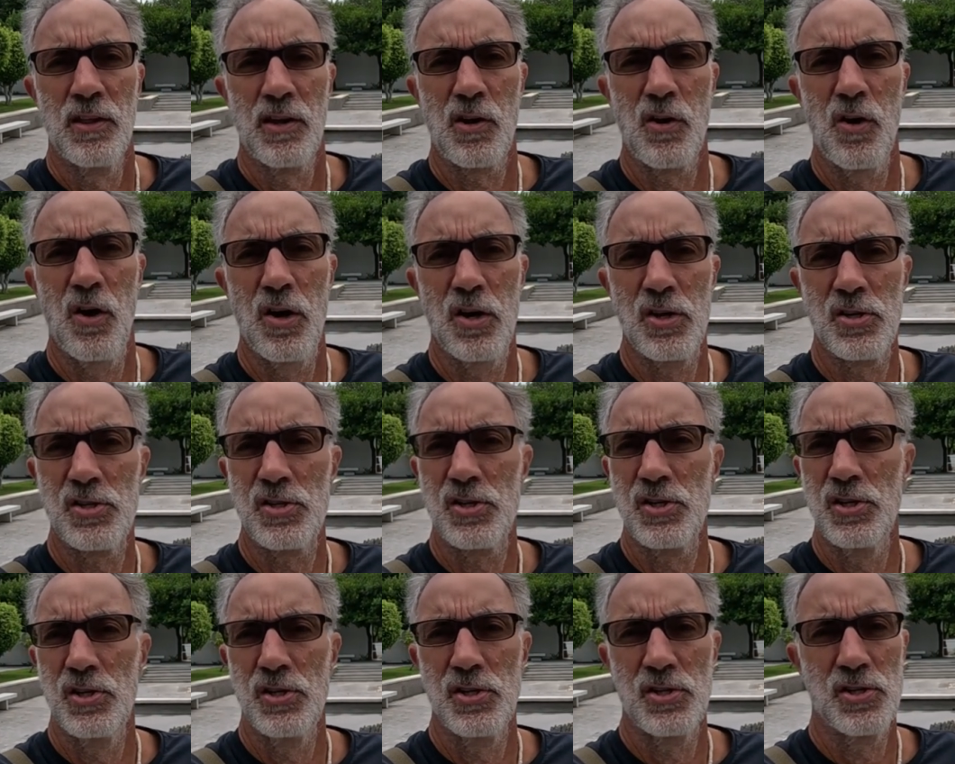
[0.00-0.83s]
The
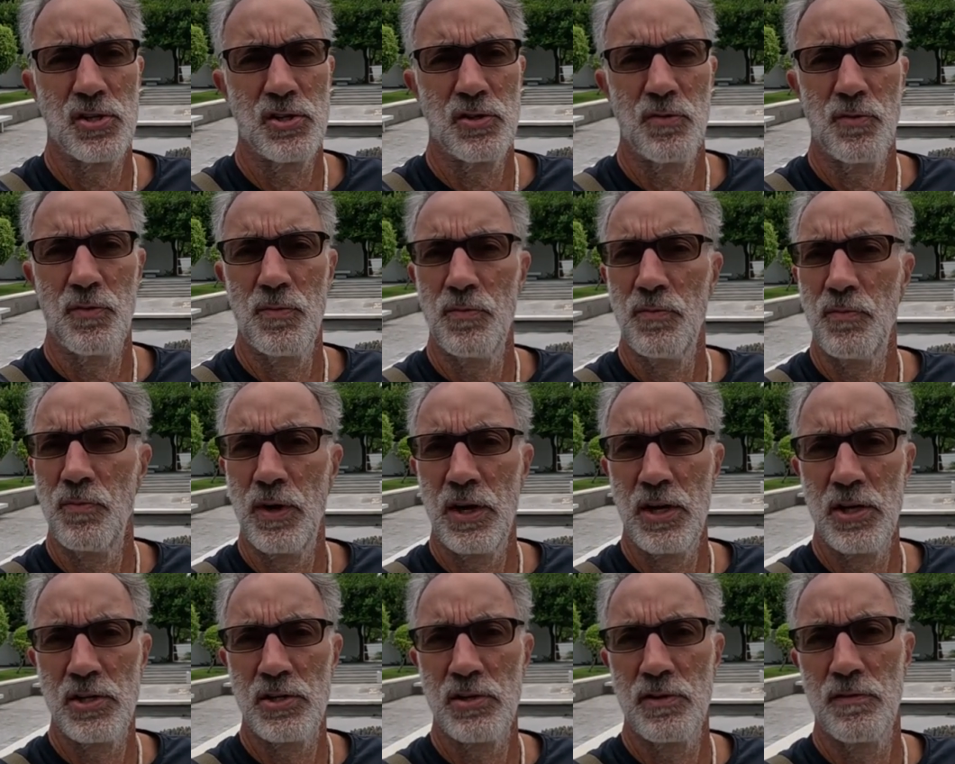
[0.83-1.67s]
cost is in the
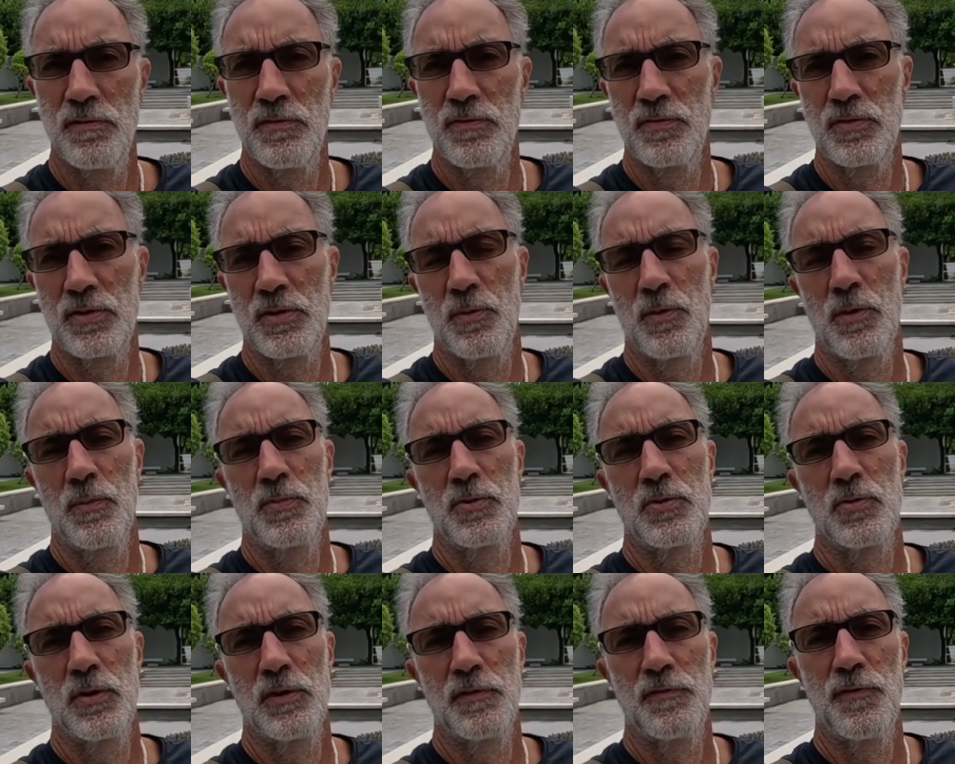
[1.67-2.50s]
range of somewhere
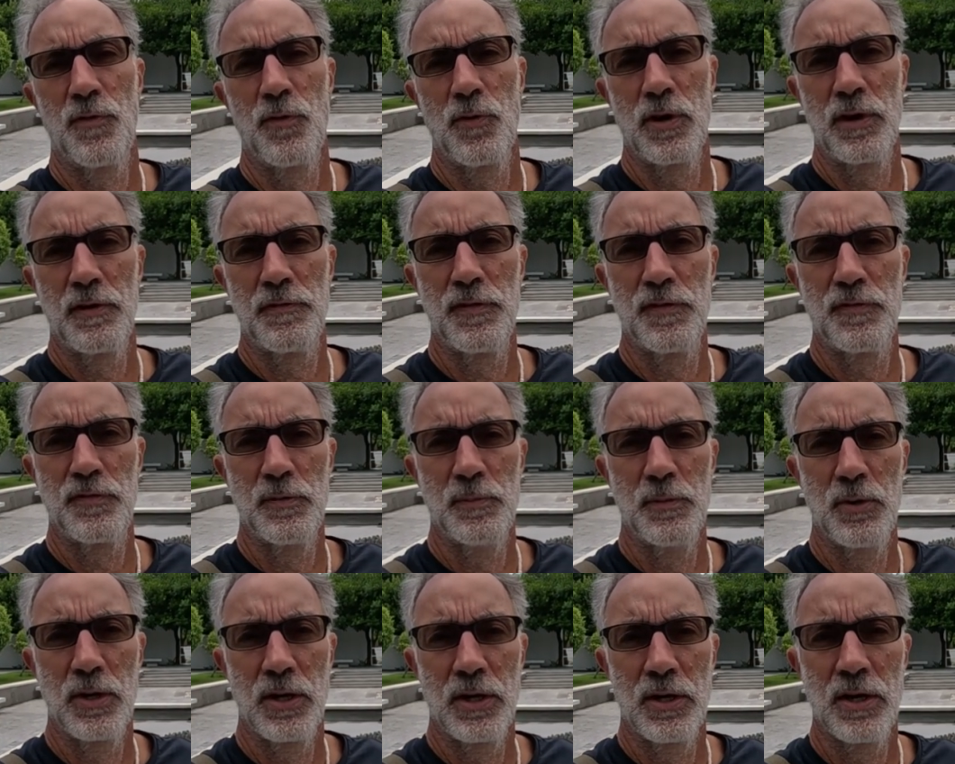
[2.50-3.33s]
between
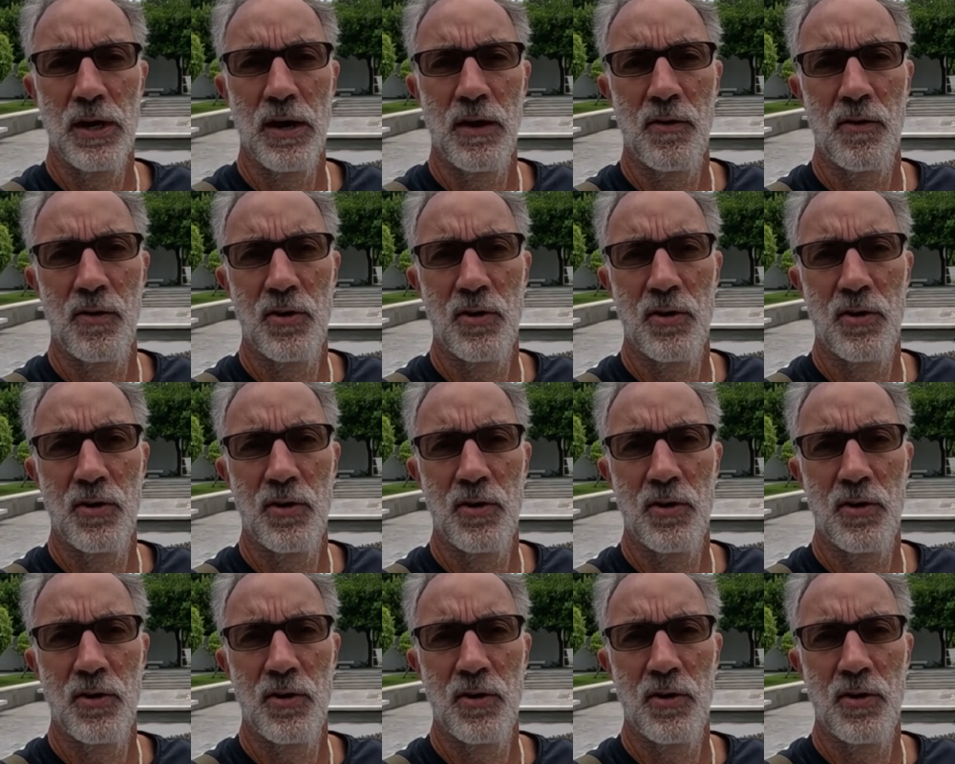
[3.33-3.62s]
$40–50 million.